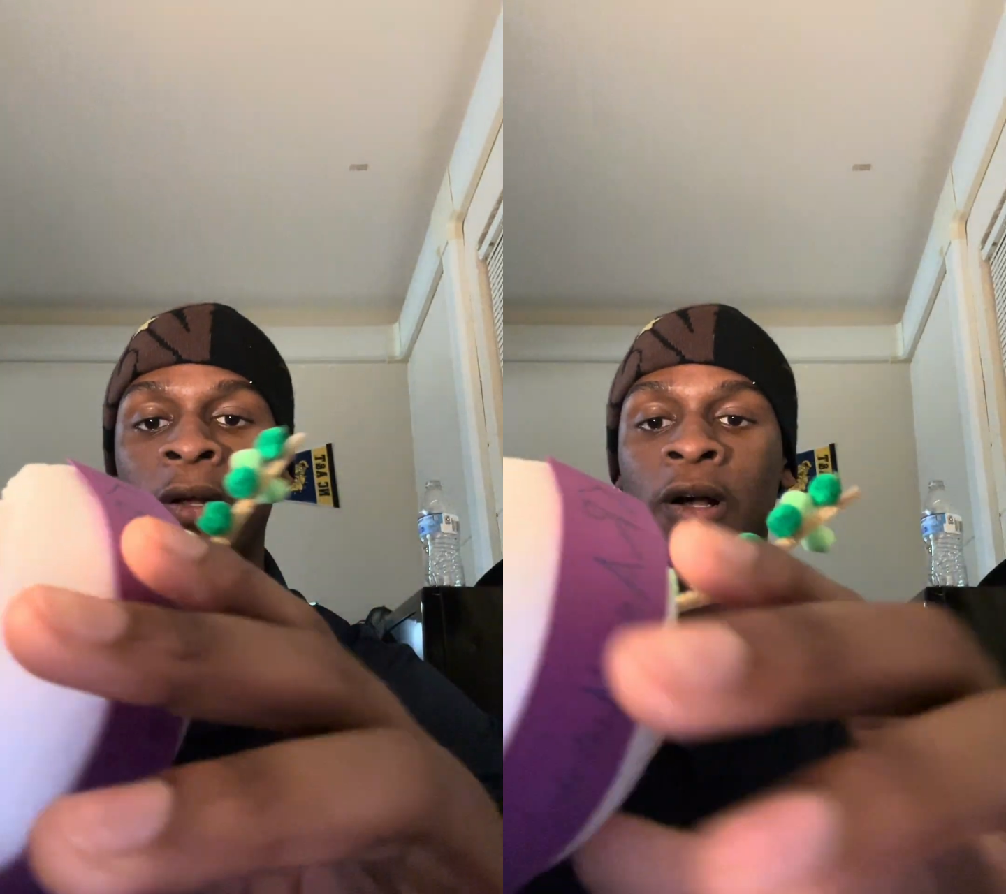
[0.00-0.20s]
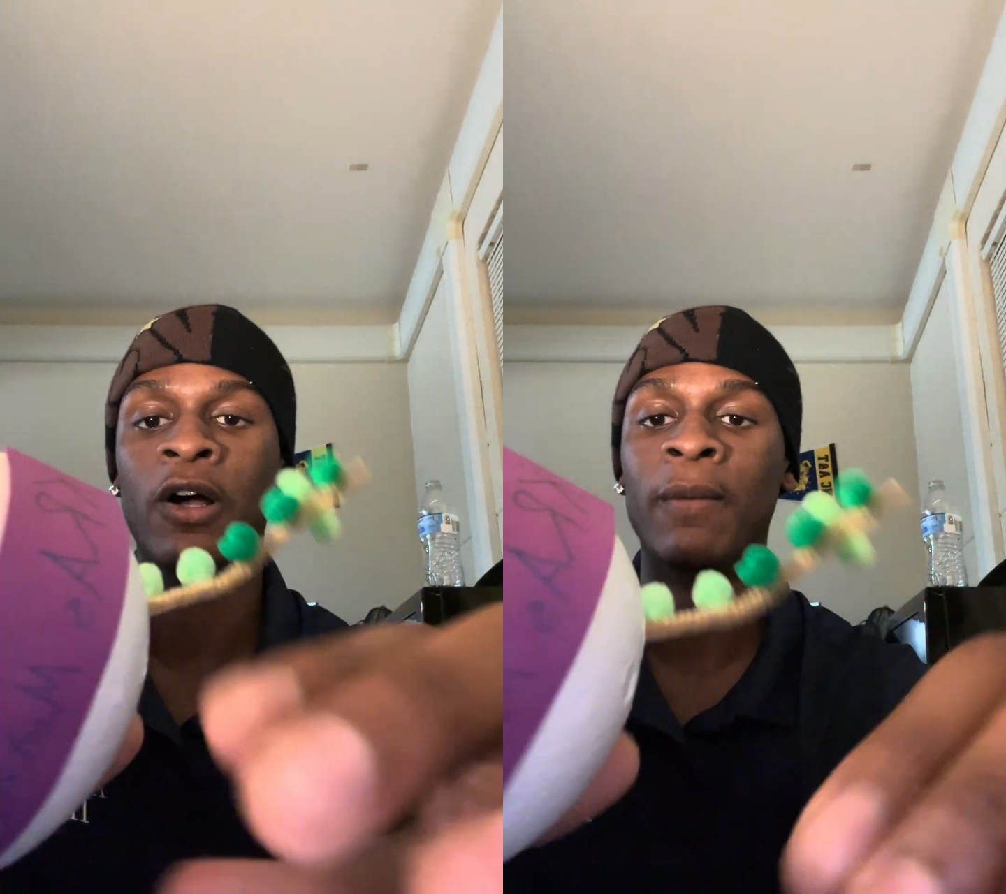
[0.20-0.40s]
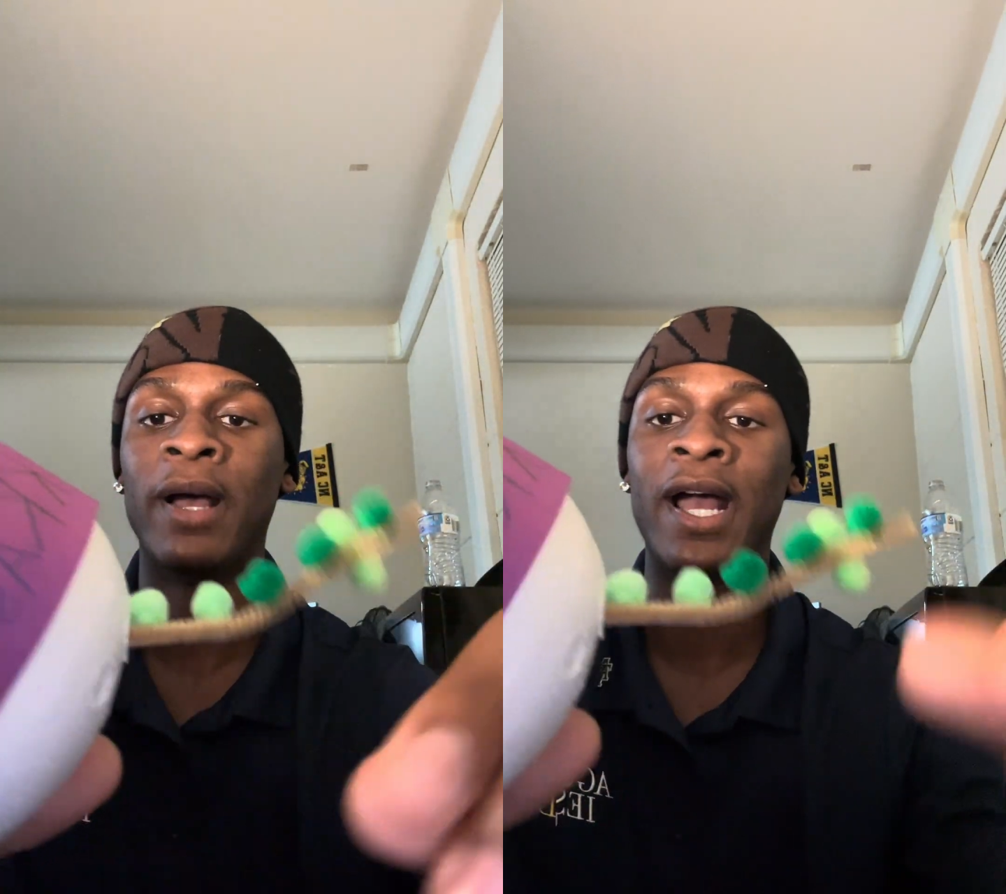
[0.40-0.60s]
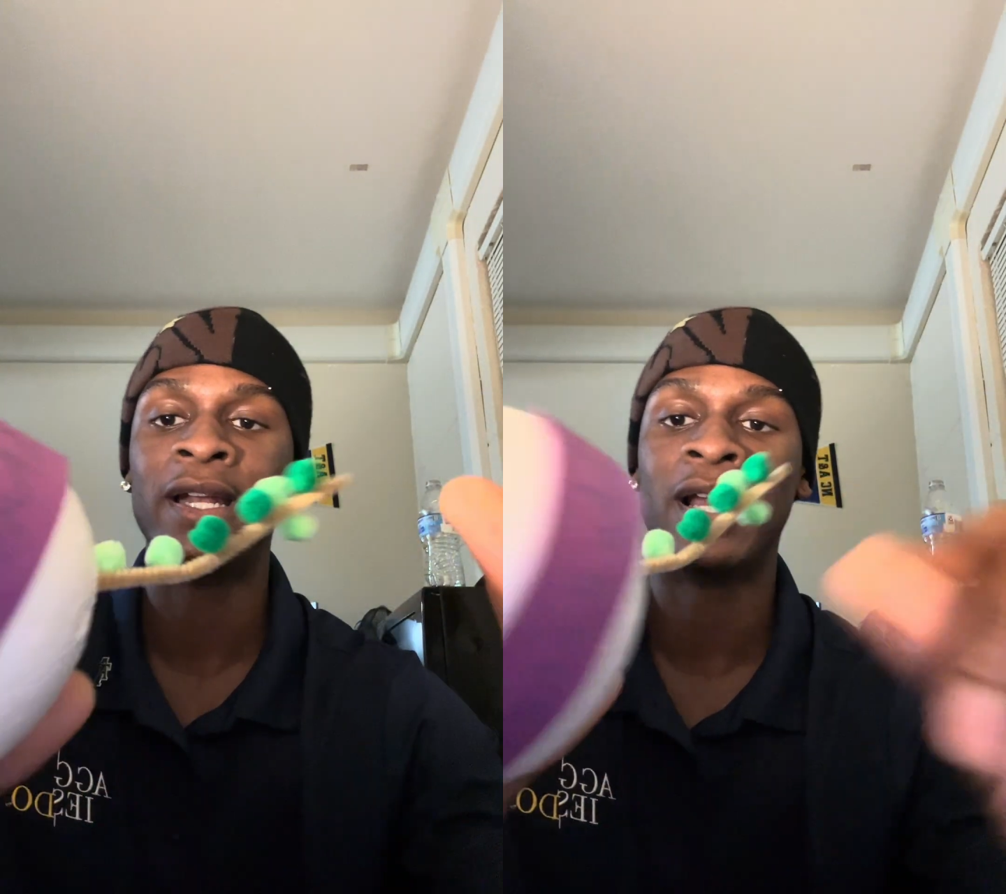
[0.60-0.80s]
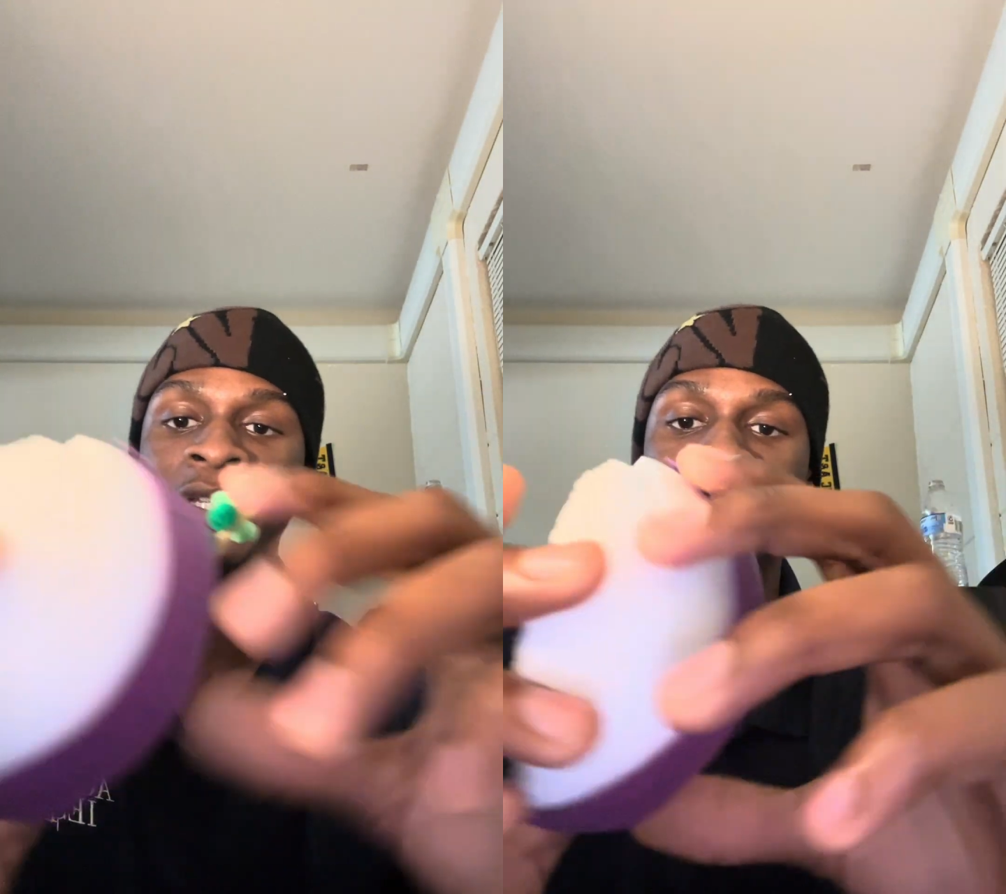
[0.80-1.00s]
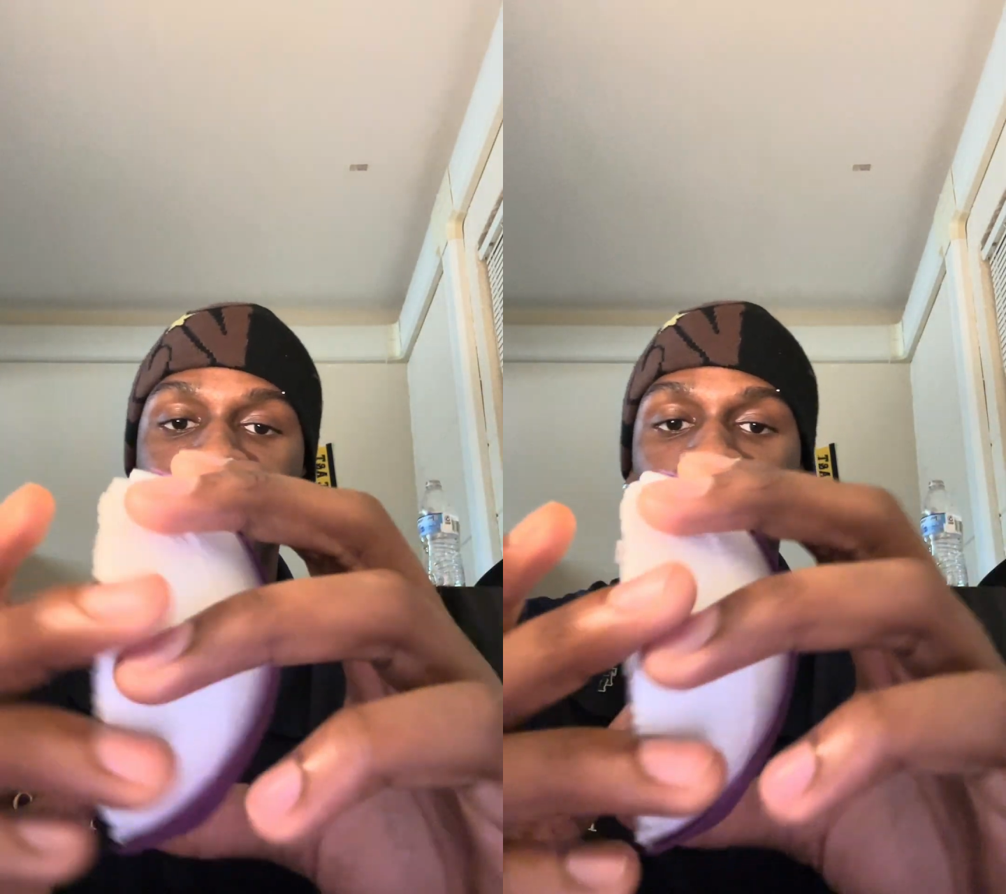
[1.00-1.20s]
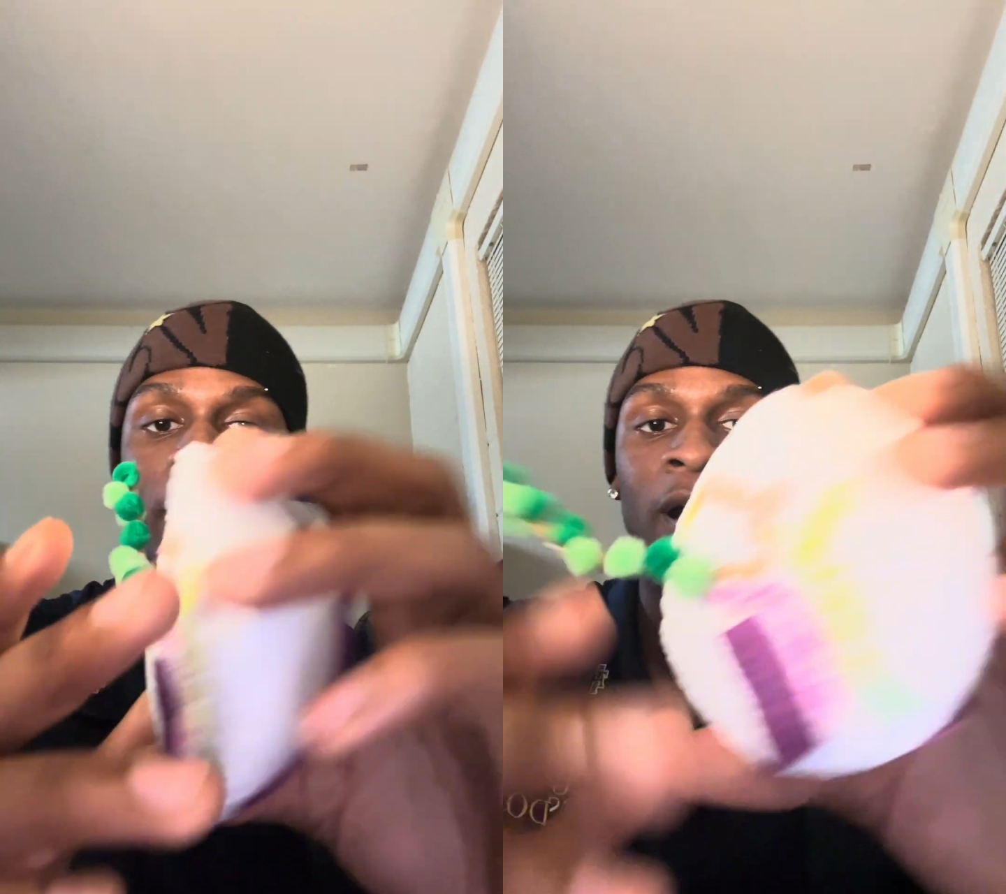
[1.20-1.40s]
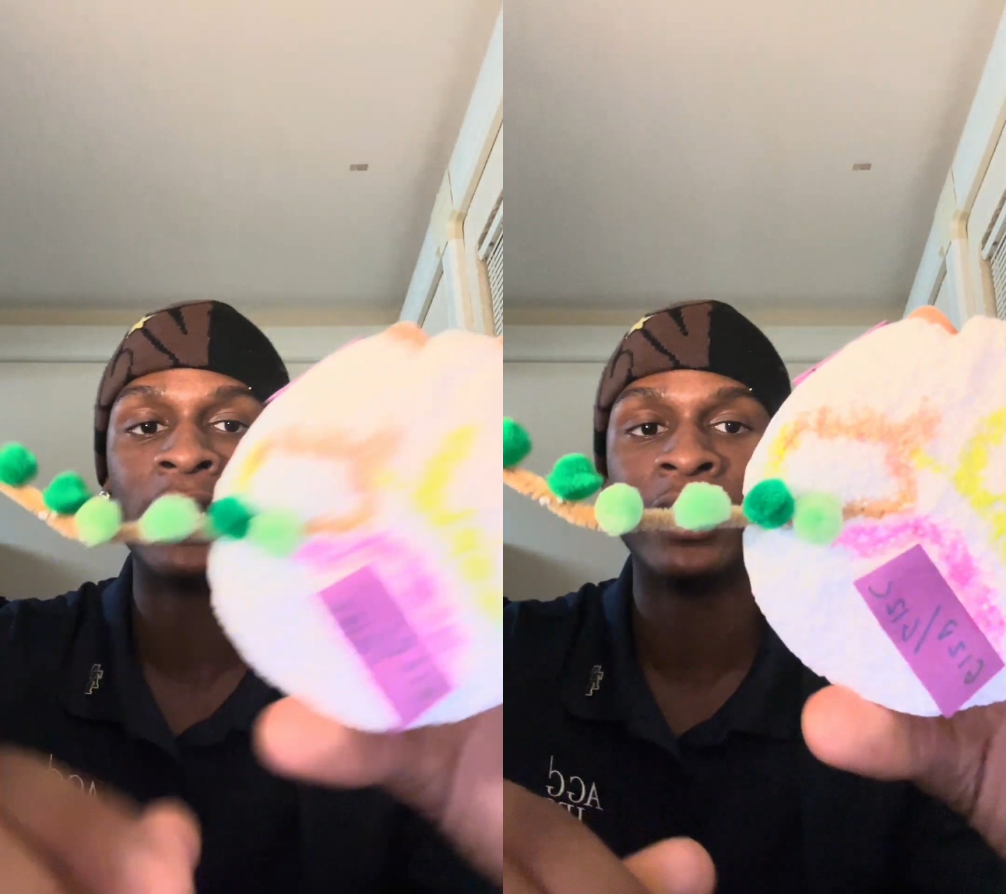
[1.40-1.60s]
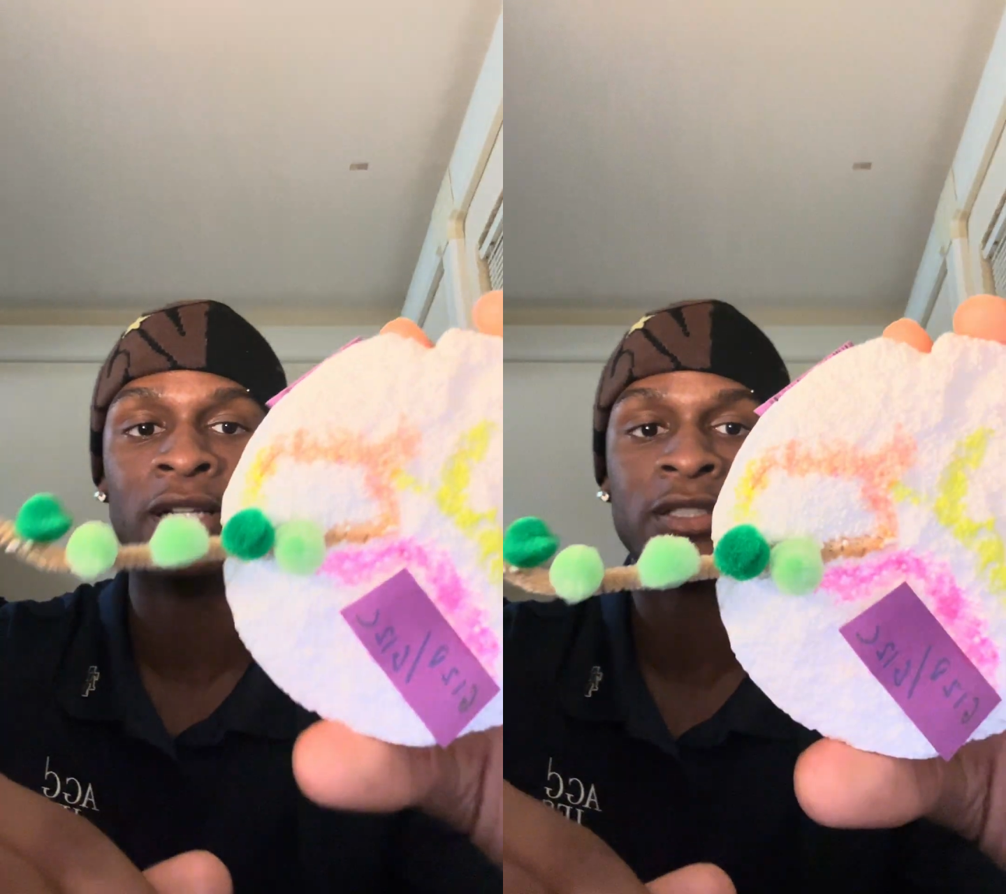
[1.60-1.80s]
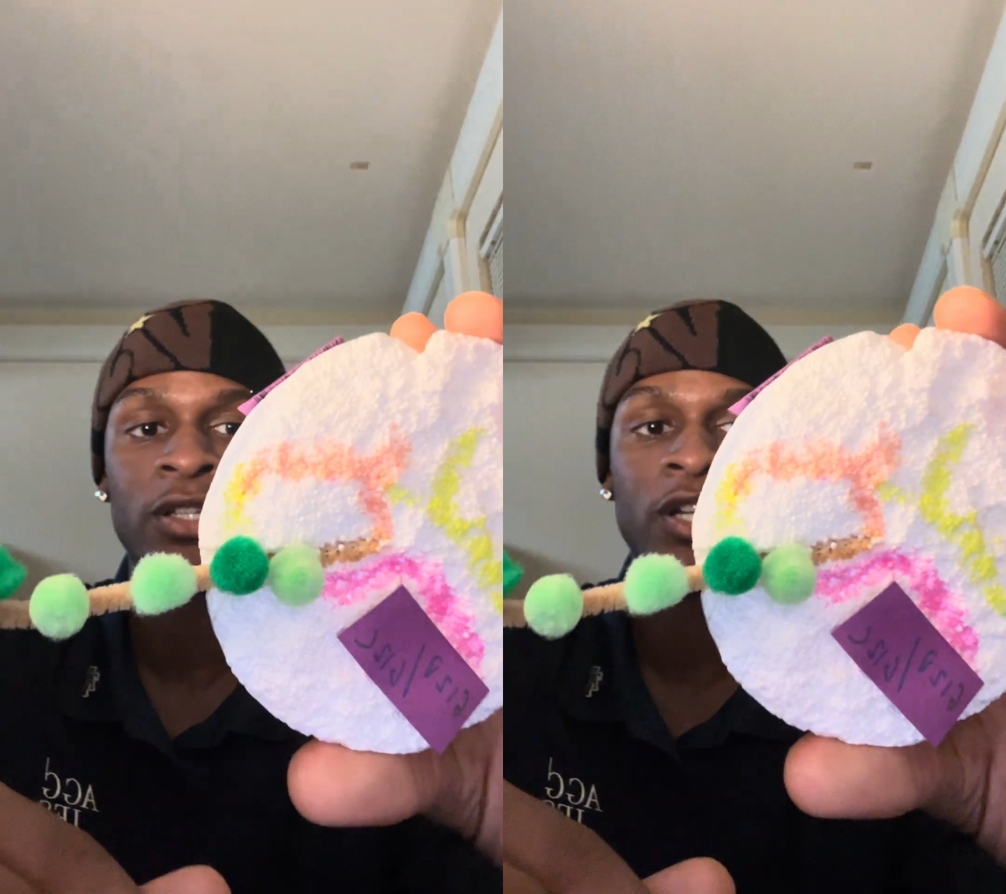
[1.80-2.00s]
I had an idea in my mind, it didn't
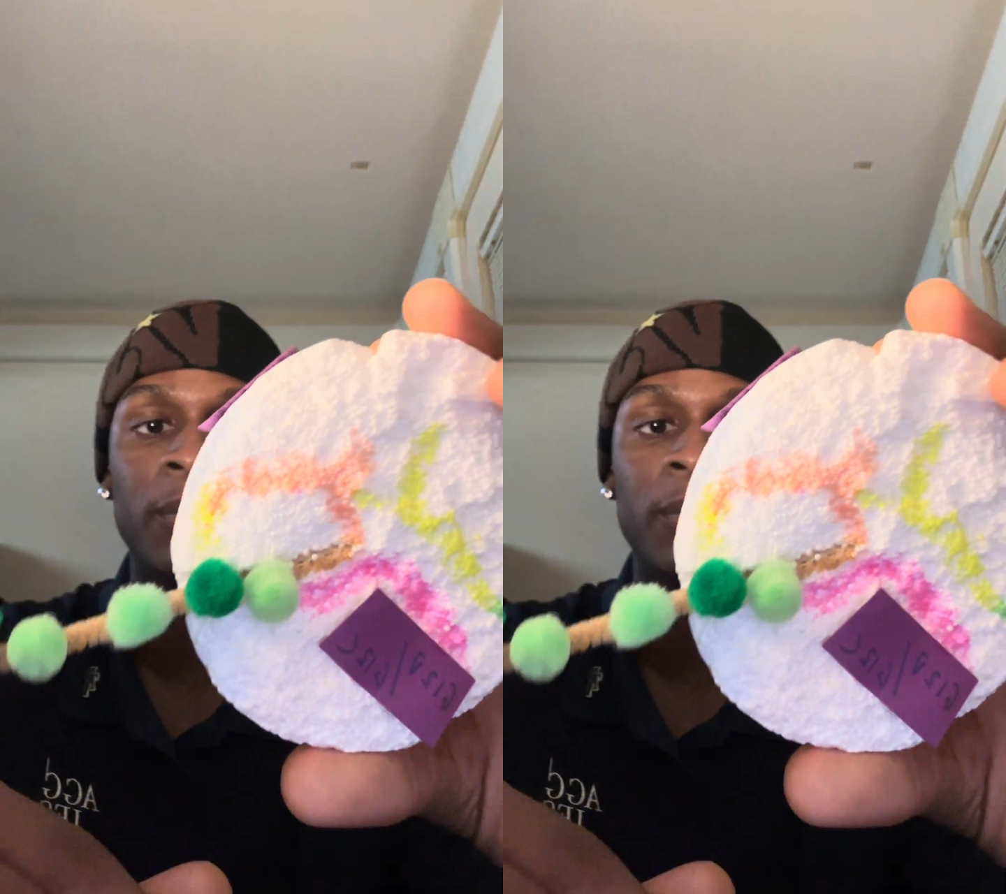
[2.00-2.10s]
necessarily come